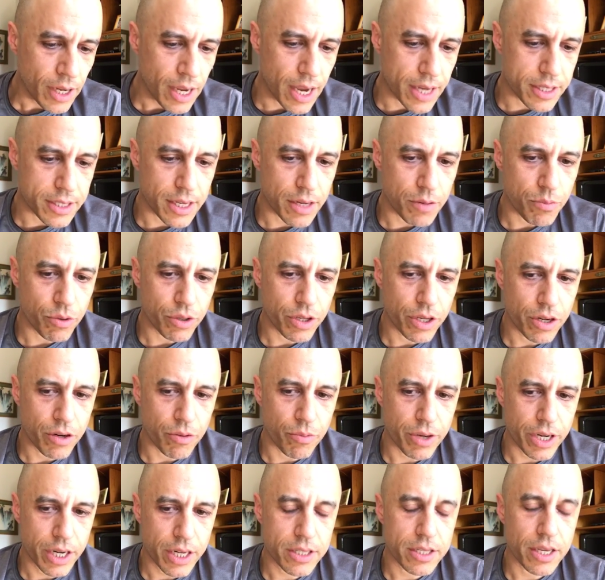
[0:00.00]
I said, well, you know,
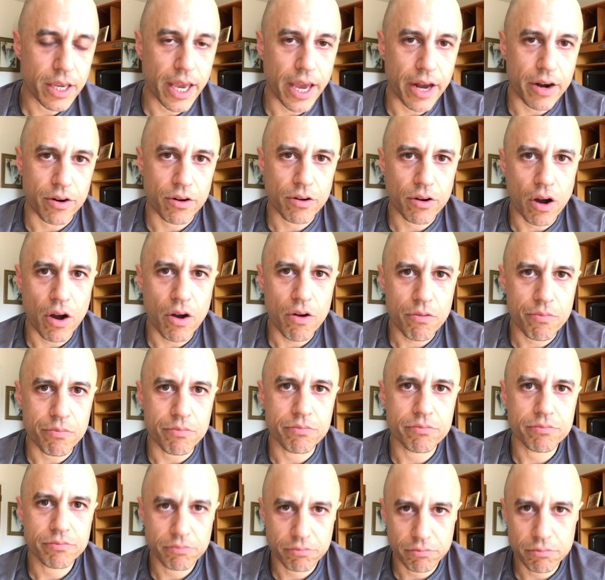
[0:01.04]
we need to get her
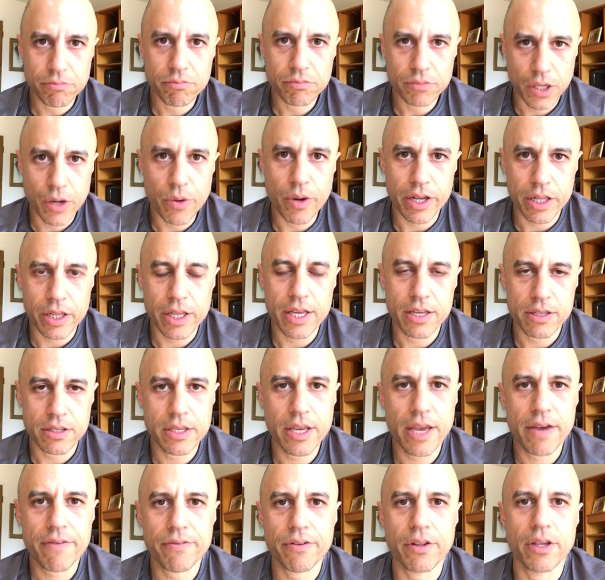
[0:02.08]
home quickly and
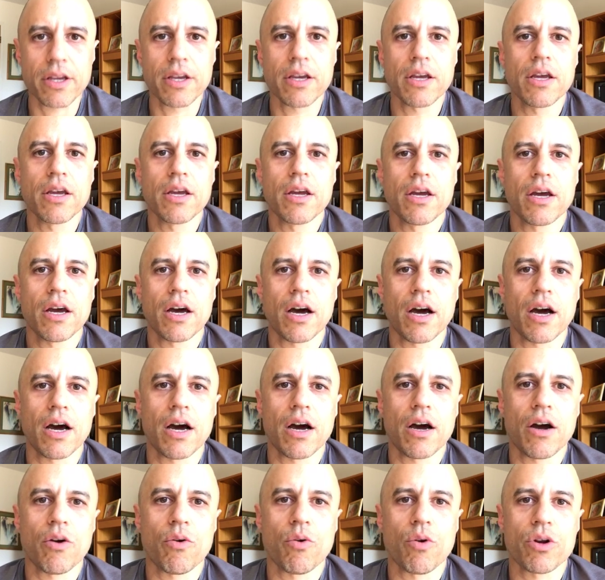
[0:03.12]
safely
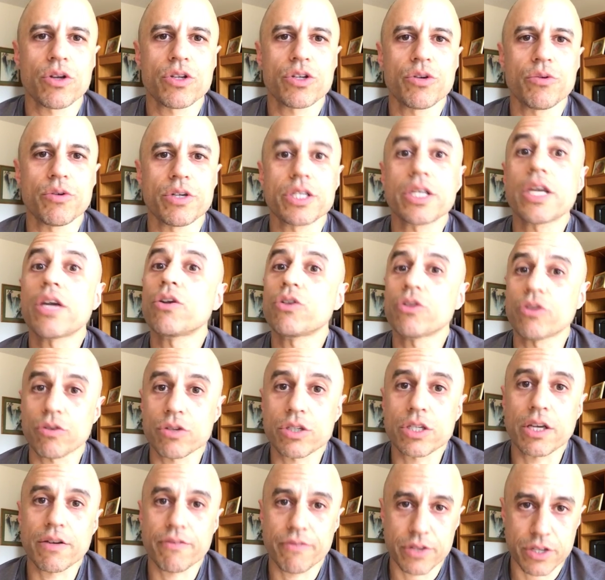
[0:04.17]
or to a skilled
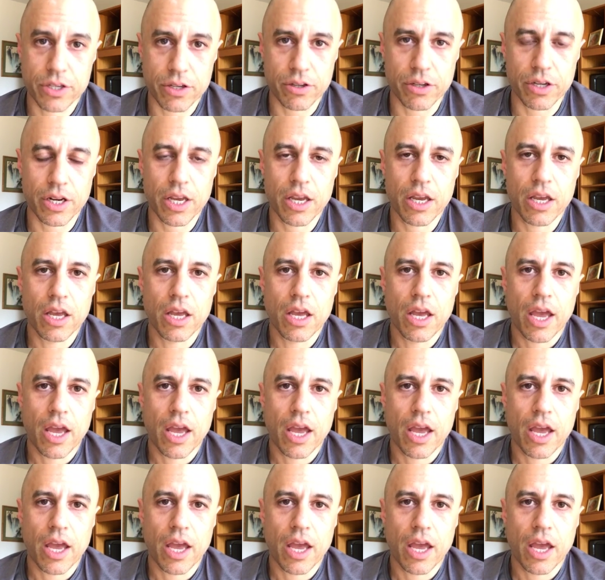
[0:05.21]
nursing facility.